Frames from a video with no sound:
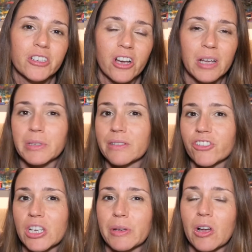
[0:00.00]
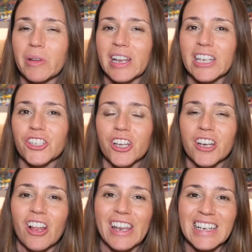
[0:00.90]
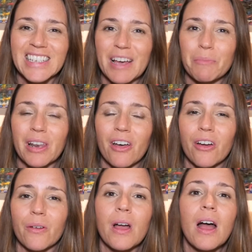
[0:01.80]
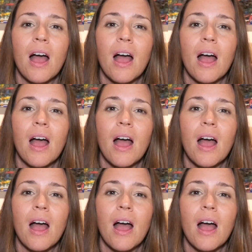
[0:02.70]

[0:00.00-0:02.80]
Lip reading: types of cheap accommodation. I'll link to that below.